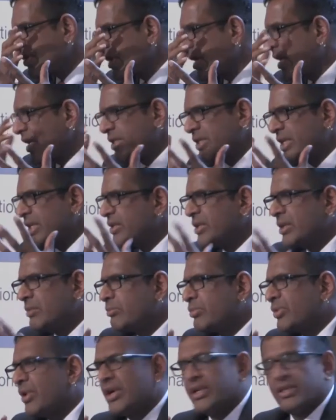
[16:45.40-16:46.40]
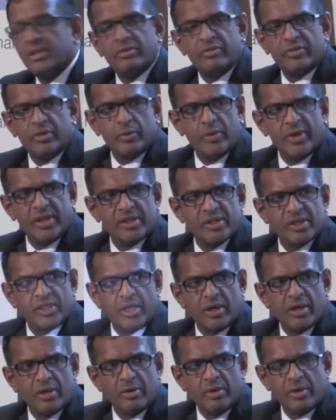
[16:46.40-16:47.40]
that I attended in Brighton a few weeks
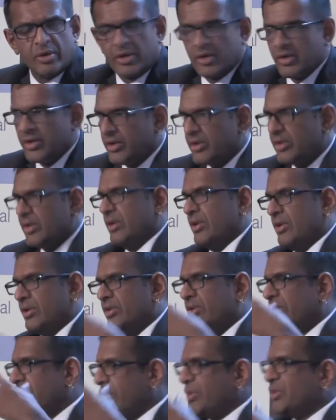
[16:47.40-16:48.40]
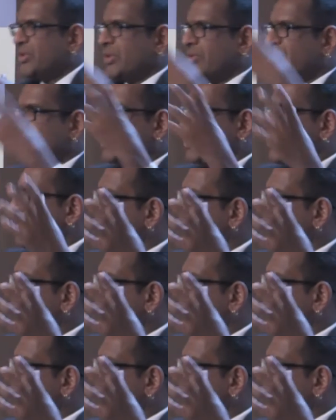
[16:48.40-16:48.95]
ago, there were sort of two